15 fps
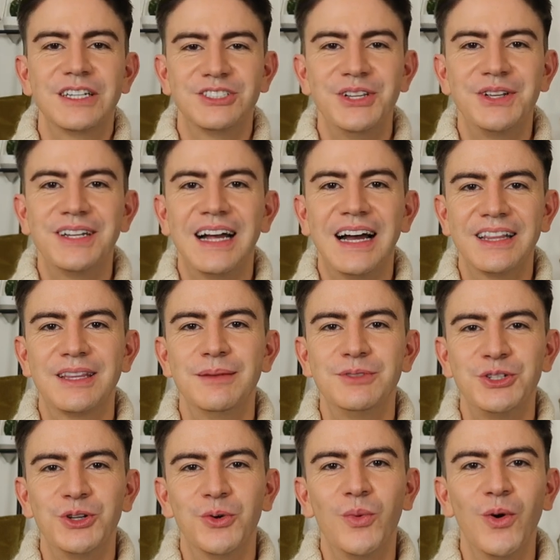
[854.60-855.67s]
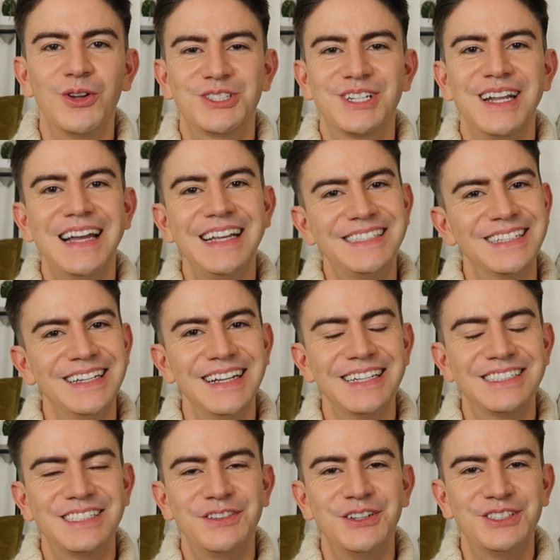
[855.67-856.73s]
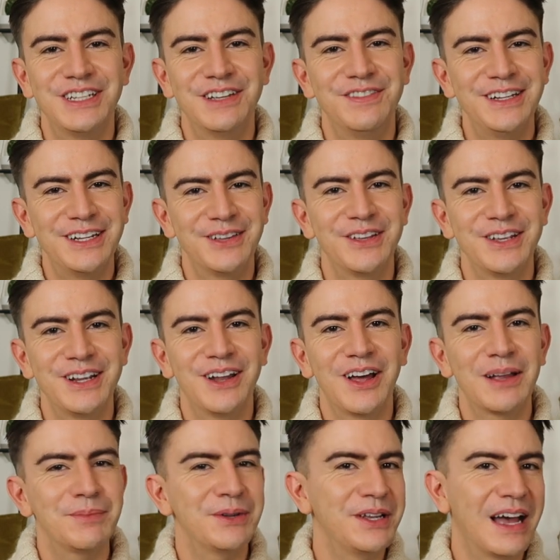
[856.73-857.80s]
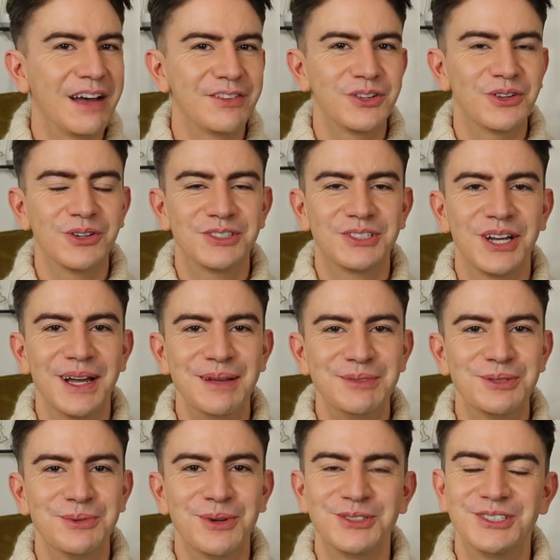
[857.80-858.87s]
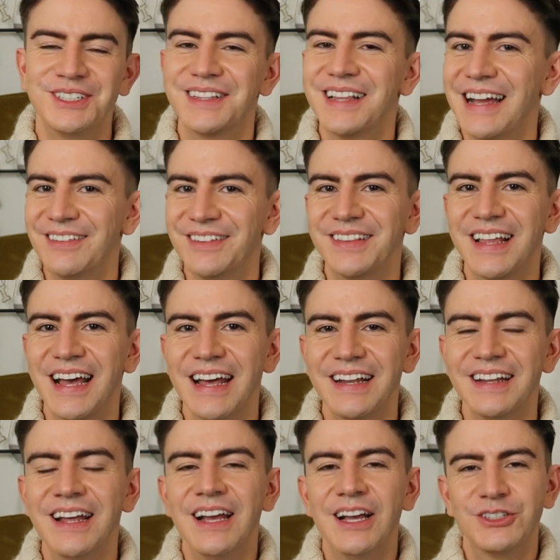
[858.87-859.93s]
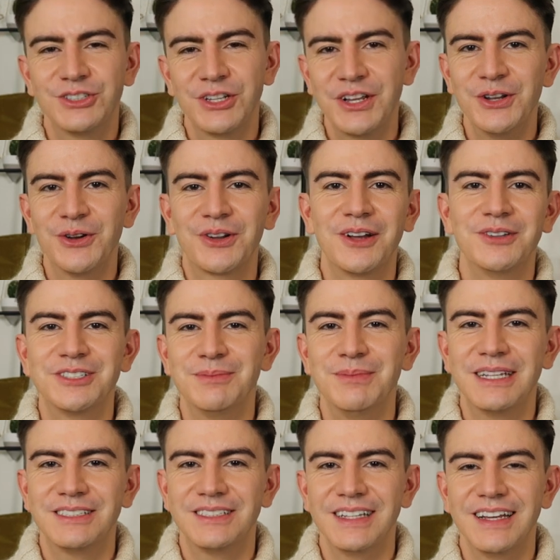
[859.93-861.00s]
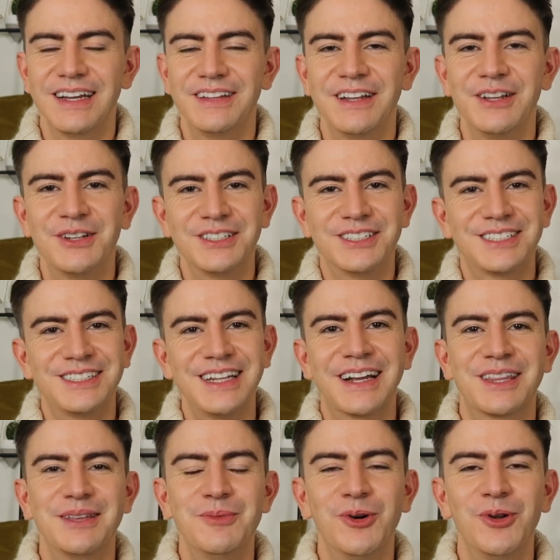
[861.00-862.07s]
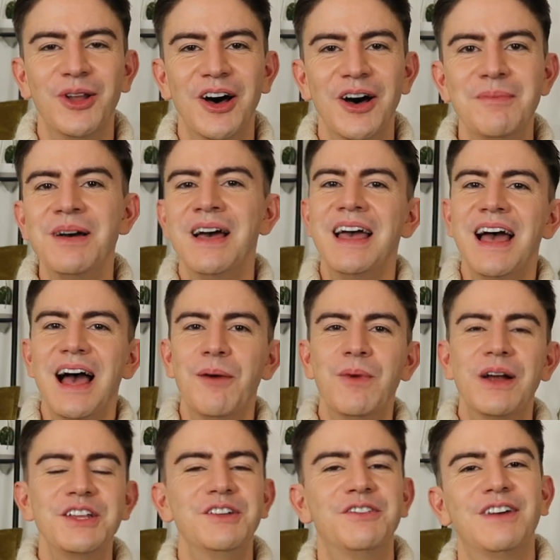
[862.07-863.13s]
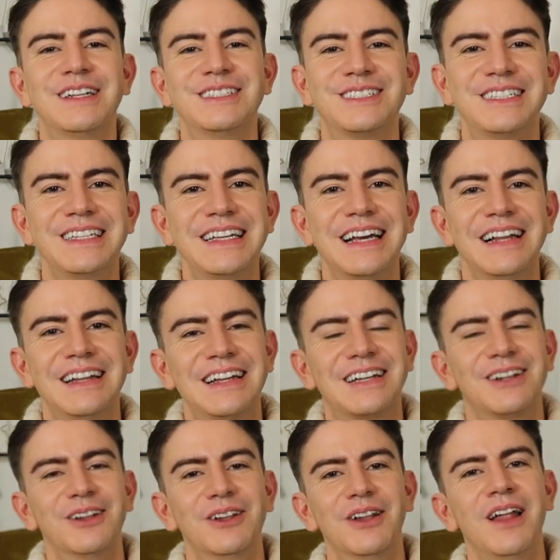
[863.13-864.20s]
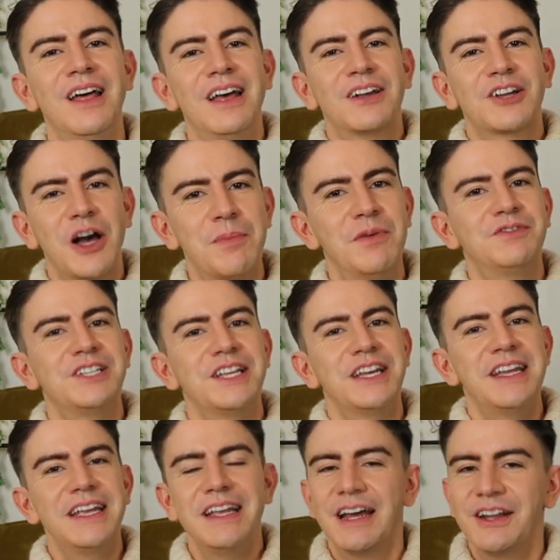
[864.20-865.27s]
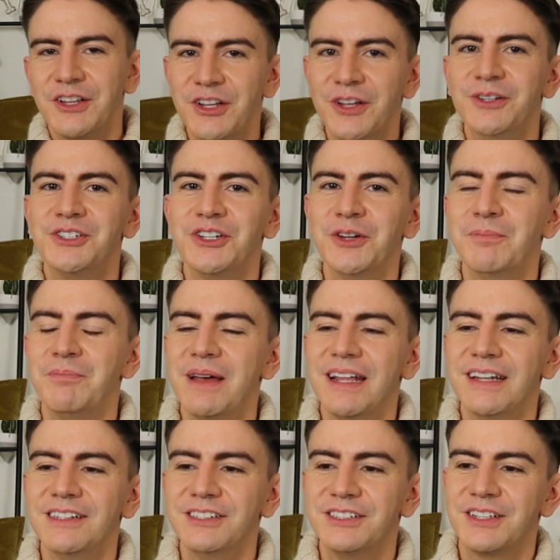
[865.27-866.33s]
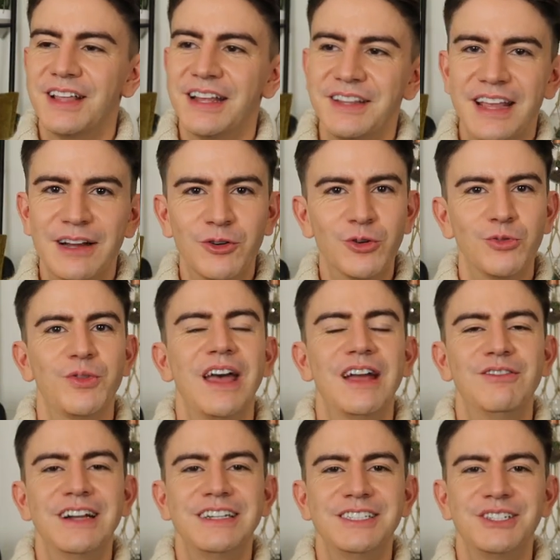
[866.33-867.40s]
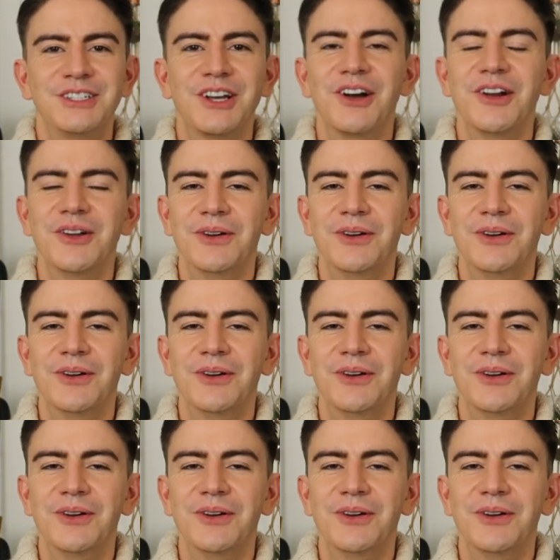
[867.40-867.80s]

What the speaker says: So you can add them to your watch later list if you see a video that you like but you haven't got time to watch it there and then, so you're not going to miss it. And then you can stack them all up, and when you fancy a little cup of tea and a YouTube binge, then they're all there ready to go